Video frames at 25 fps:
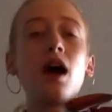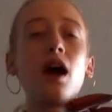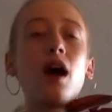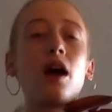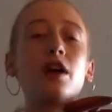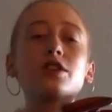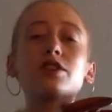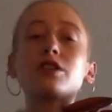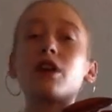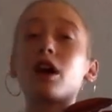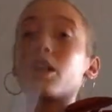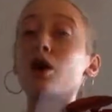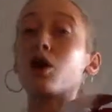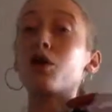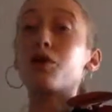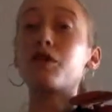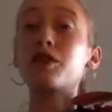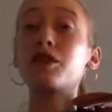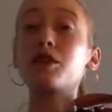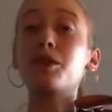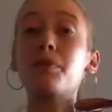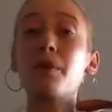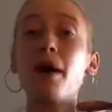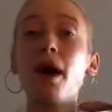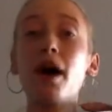I'll start over
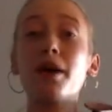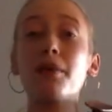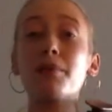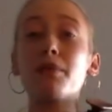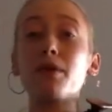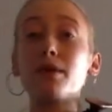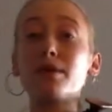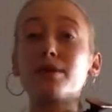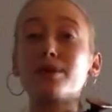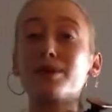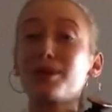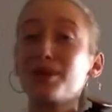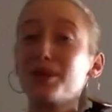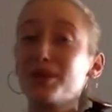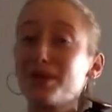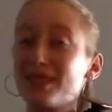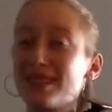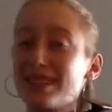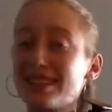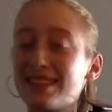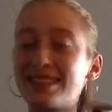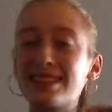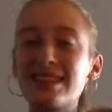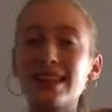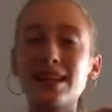at the bottom though so you
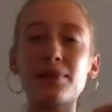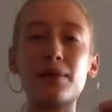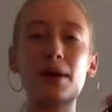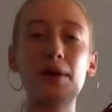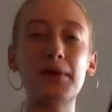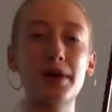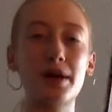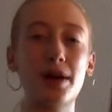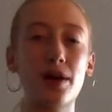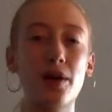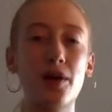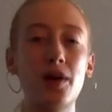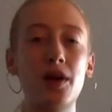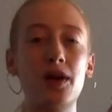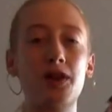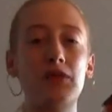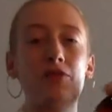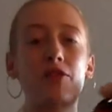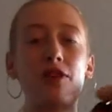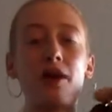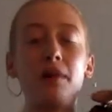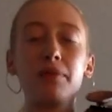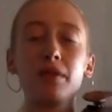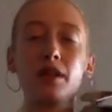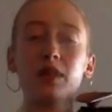can see where we're going
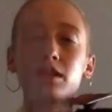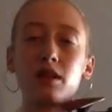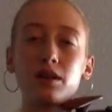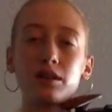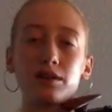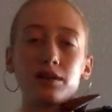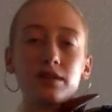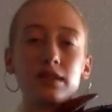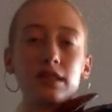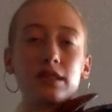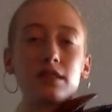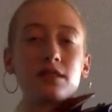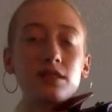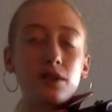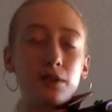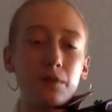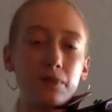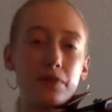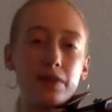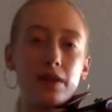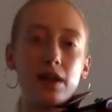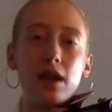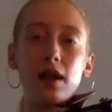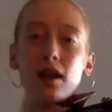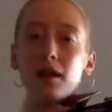from the low C. So
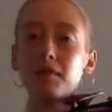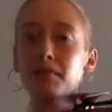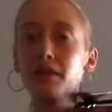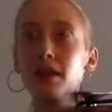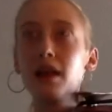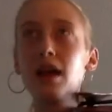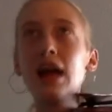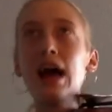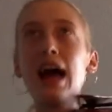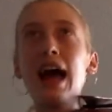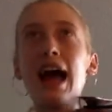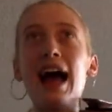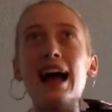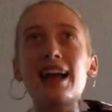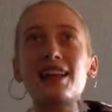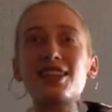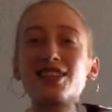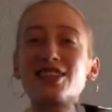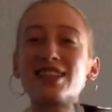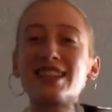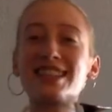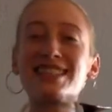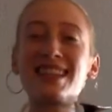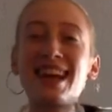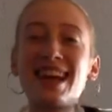
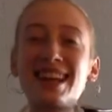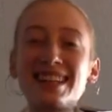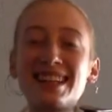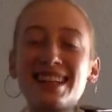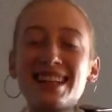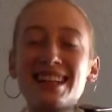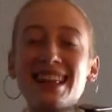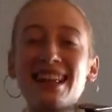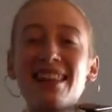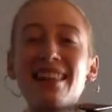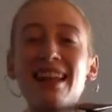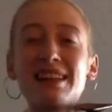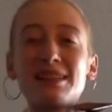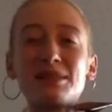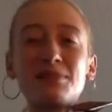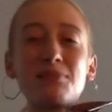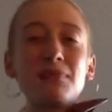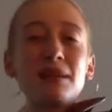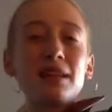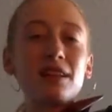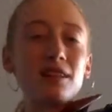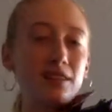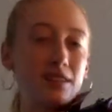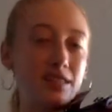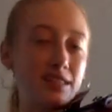actually technically that's
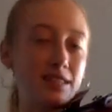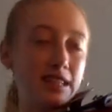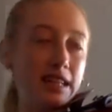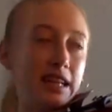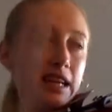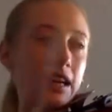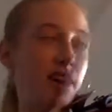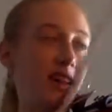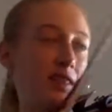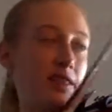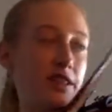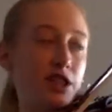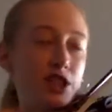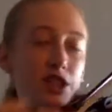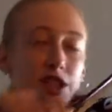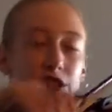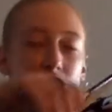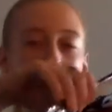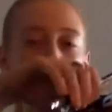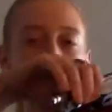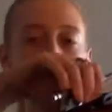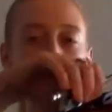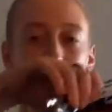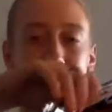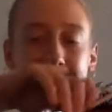middle C on the G
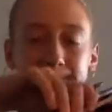string,